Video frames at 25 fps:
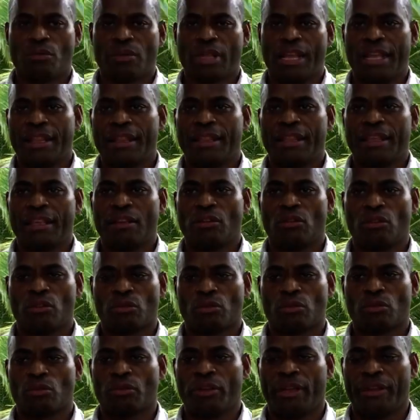and they
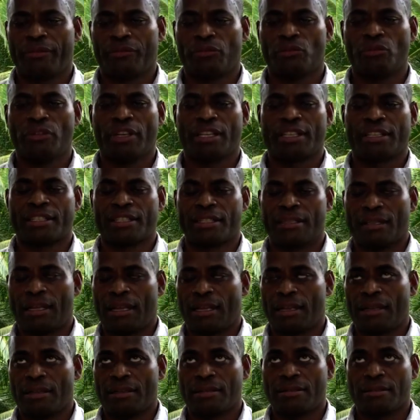also have to,
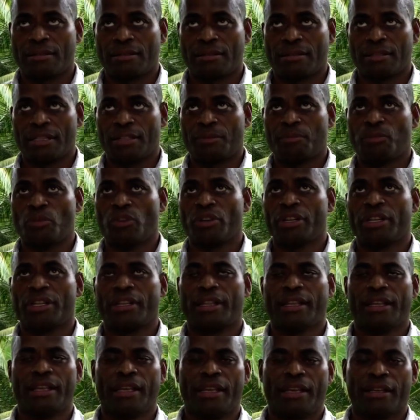this
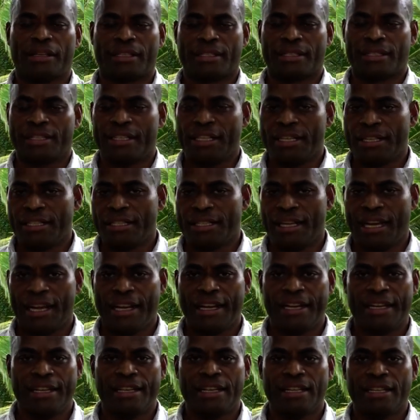morning they exchange
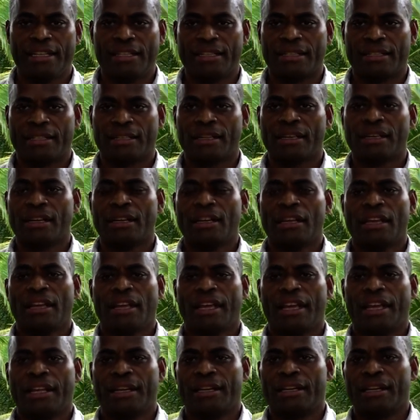ideas,
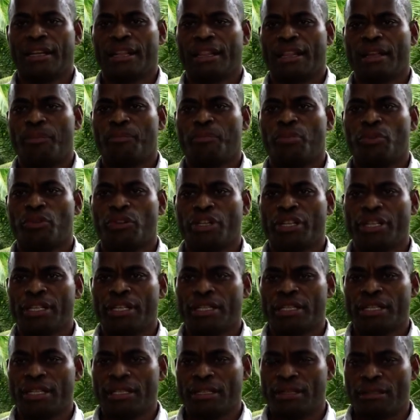and they put
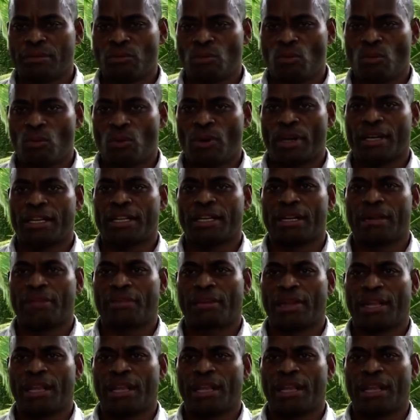in whatever